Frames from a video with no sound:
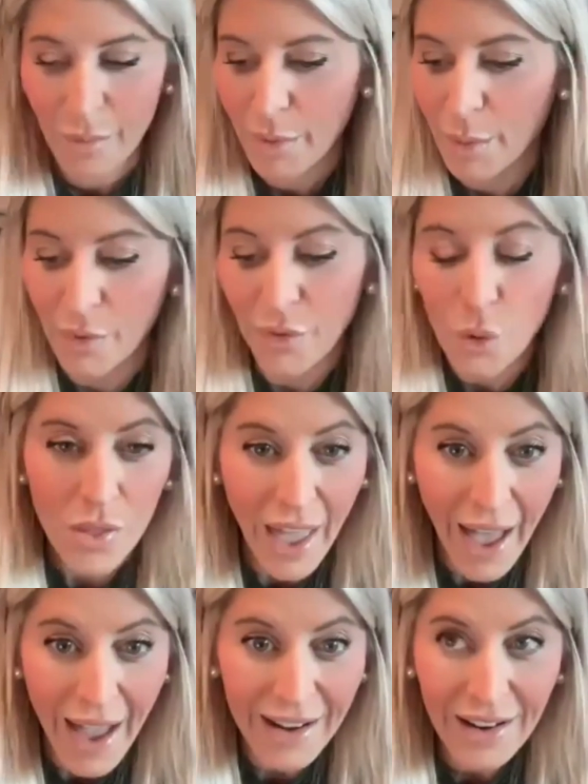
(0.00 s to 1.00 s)
But before
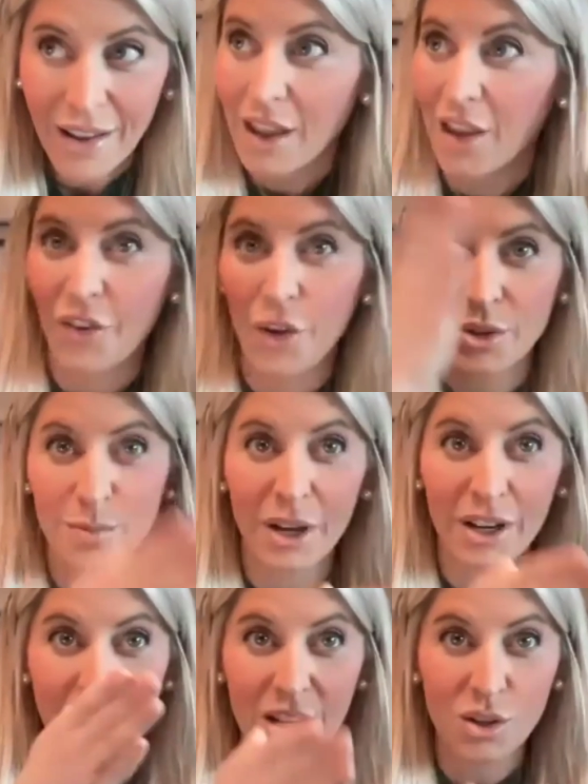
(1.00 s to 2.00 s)
that, if it was
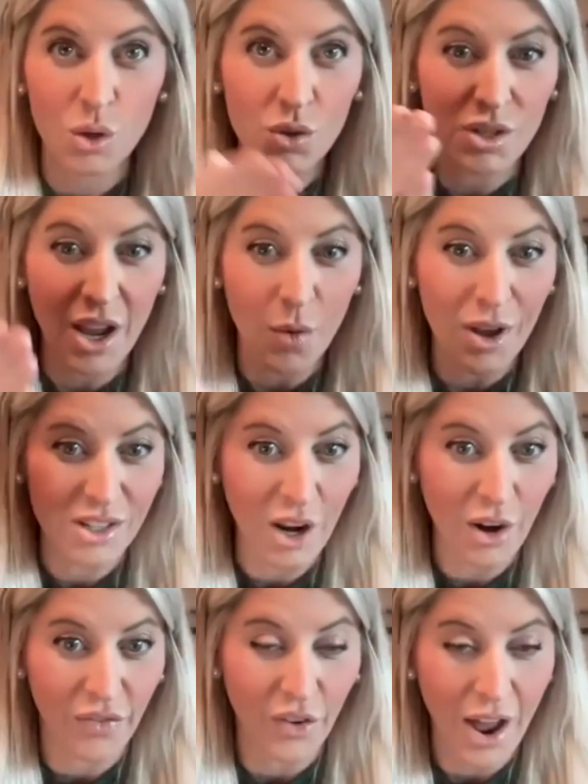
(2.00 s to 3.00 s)
Monday, Tuesday, Wednesday,
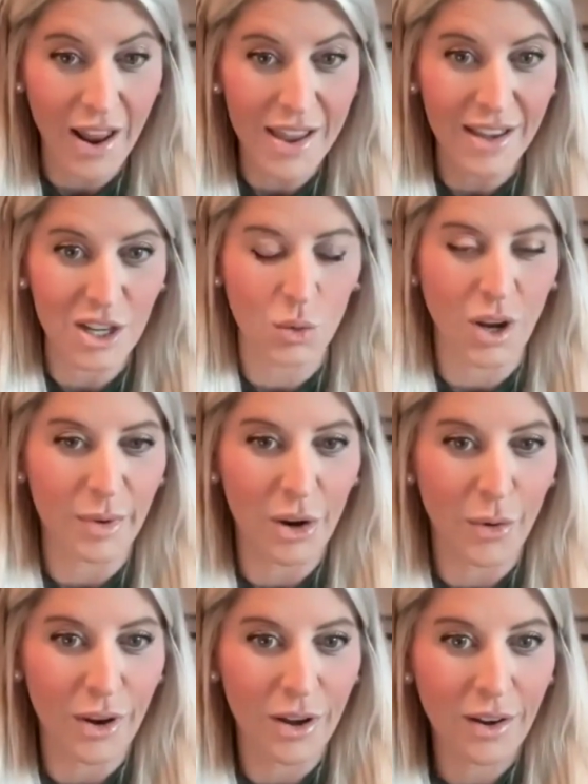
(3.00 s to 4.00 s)
or Friday, guess what I'd be
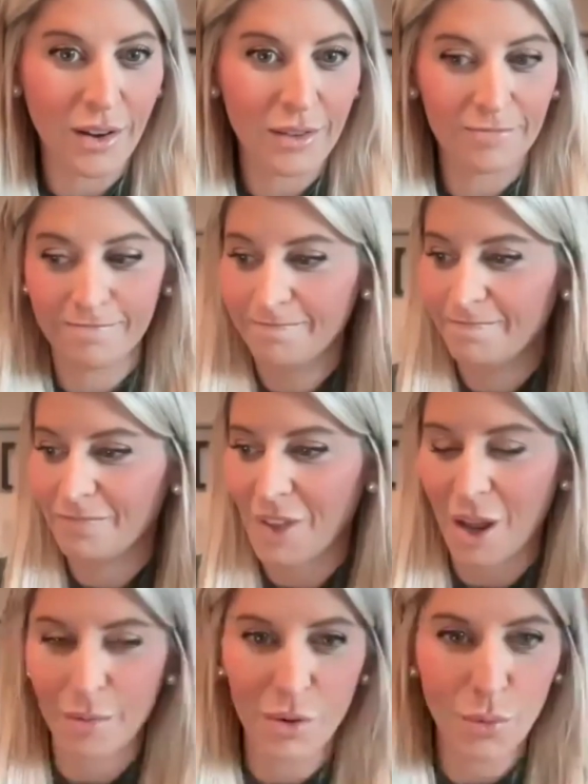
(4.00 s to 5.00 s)
doing?
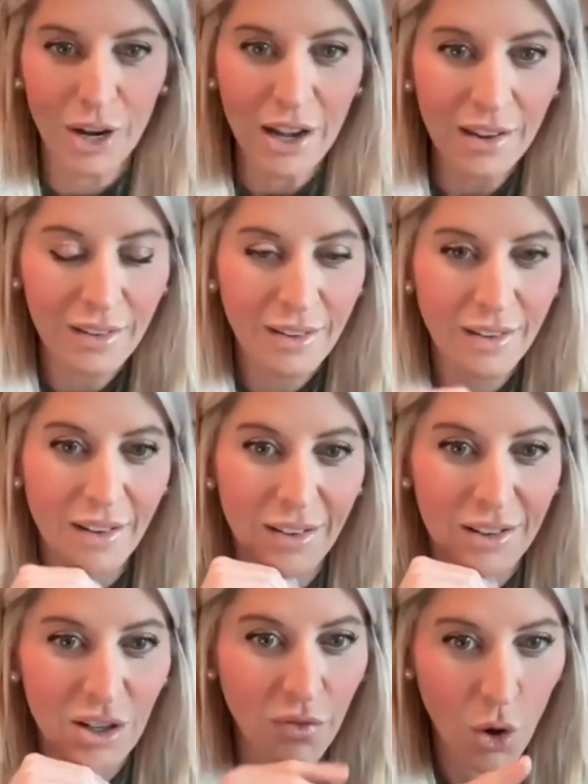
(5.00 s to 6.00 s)
I'd be reading,
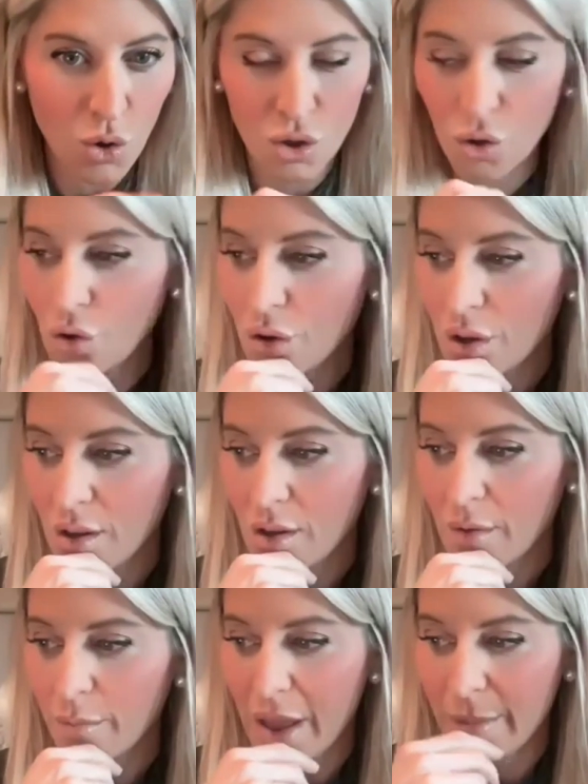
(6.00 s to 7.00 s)
devotional,
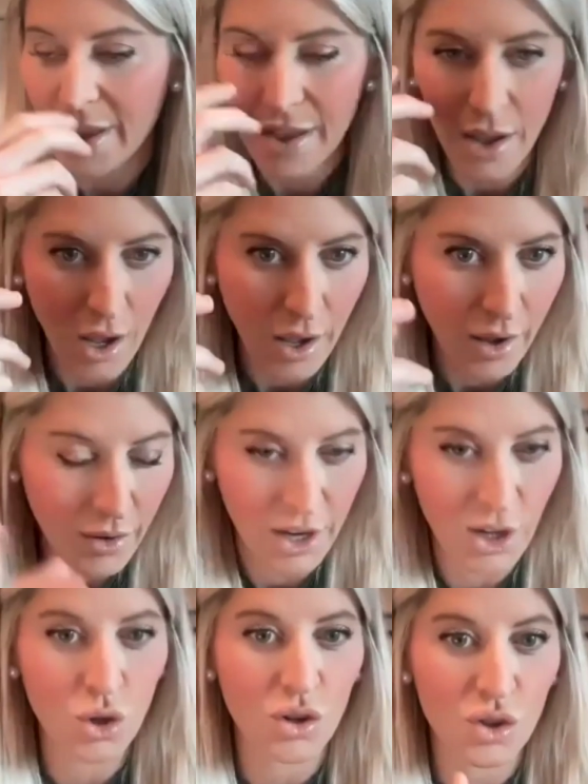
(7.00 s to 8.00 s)
maybe an
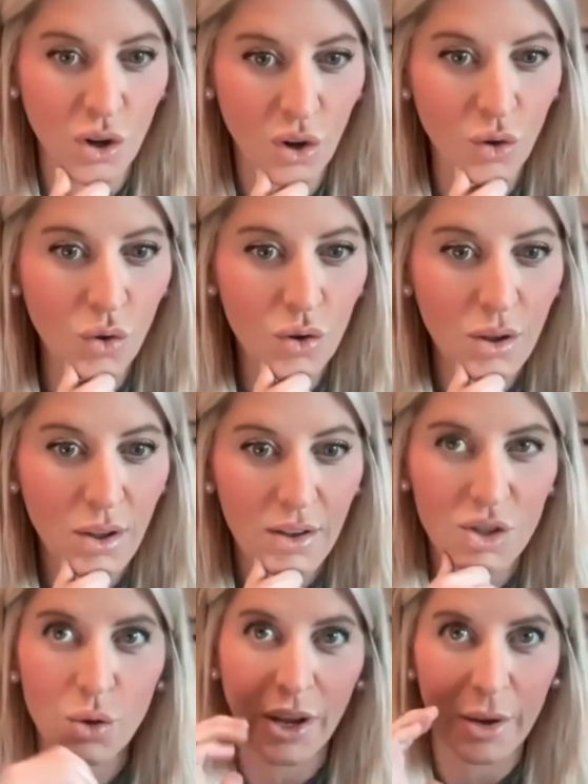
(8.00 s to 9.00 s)
insurance article,
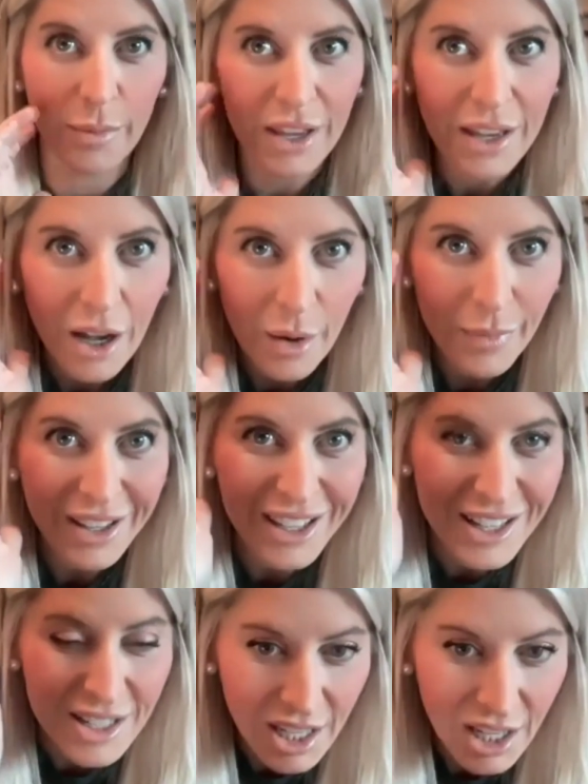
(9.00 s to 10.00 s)
so I can become
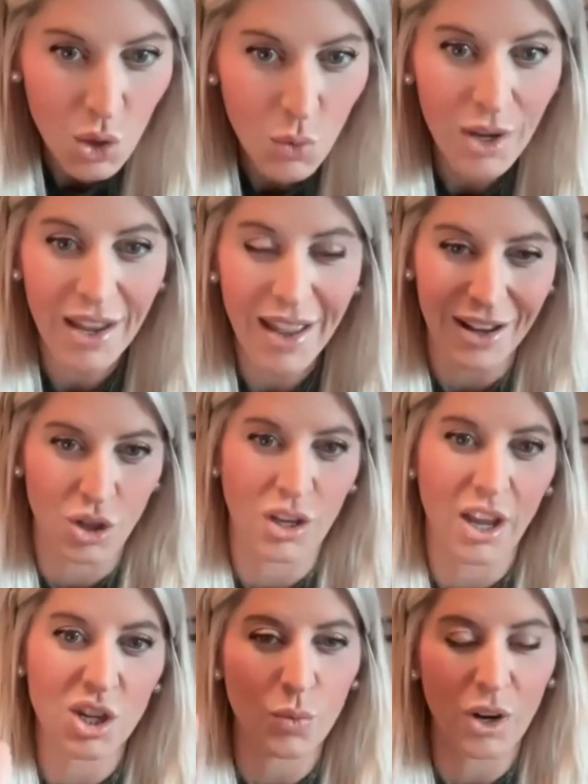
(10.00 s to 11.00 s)
continuing
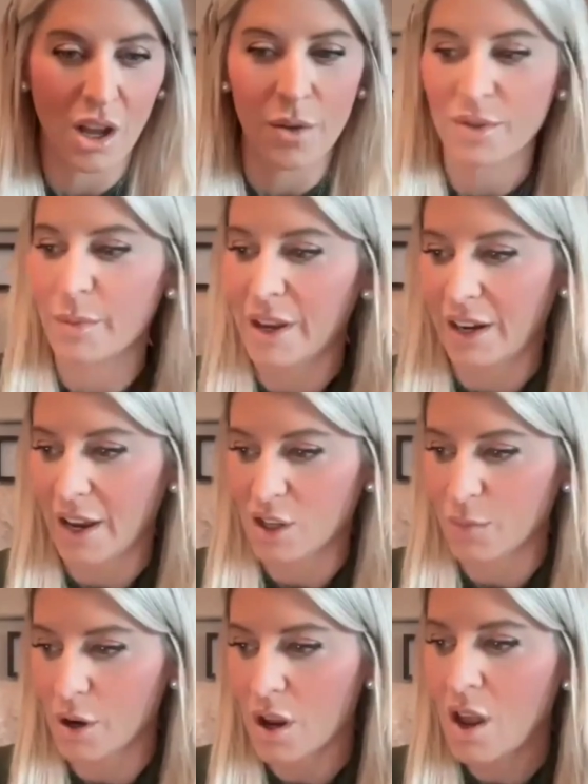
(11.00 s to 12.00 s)
education when it comes to being an
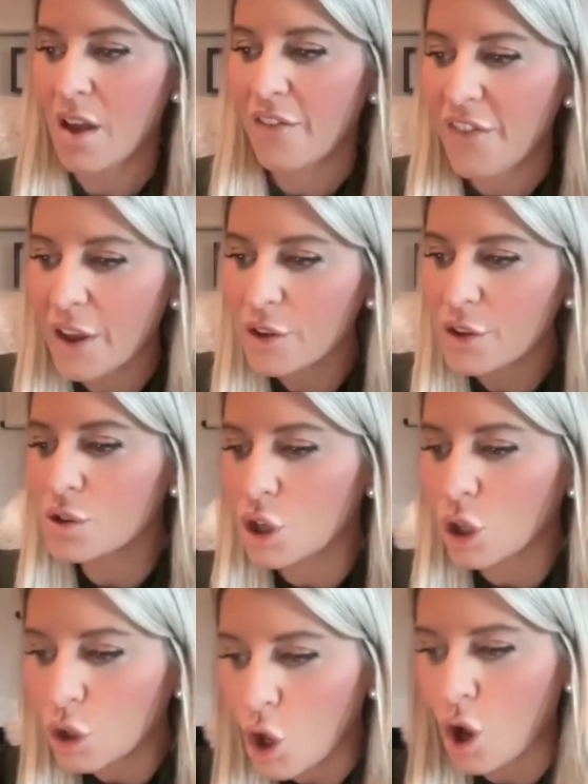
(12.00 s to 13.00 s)
expert. Failure
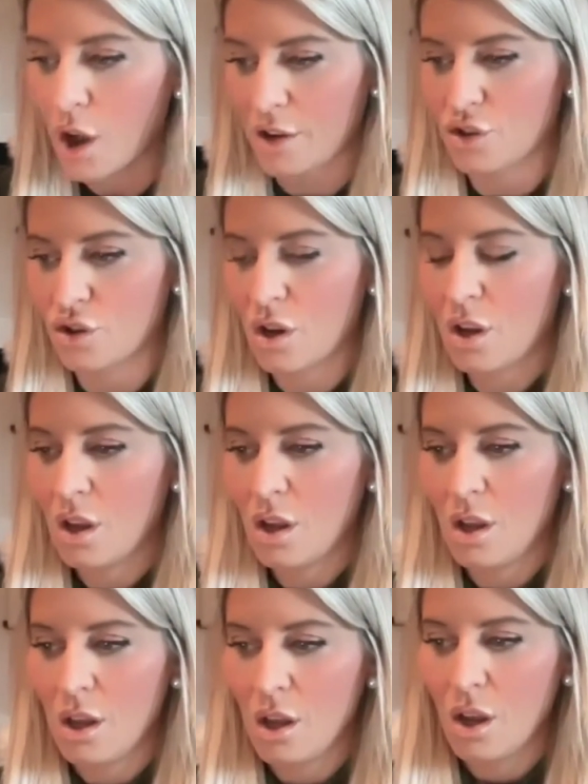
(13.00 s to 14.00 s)
to launch
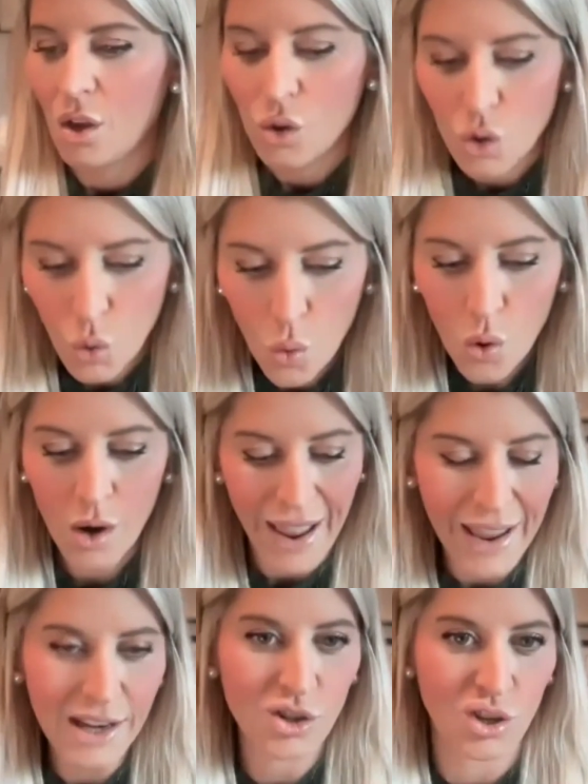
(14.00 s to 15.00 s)
your
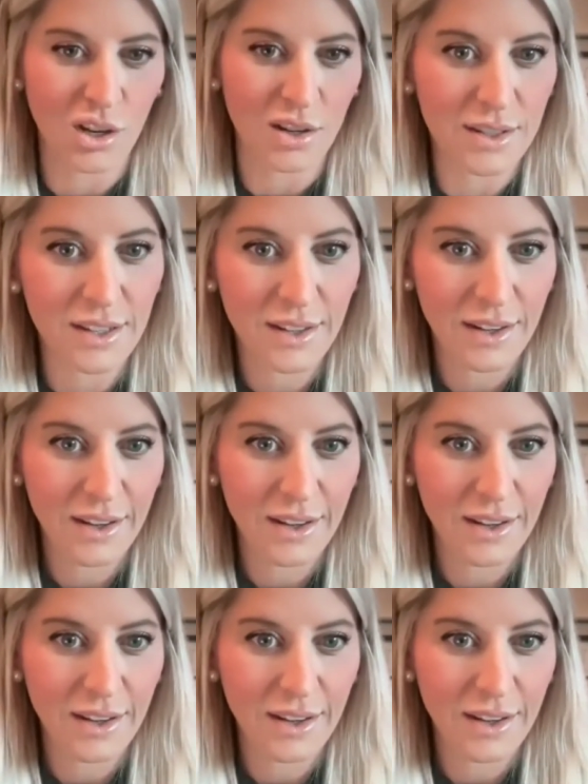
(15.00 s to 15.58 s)
agent.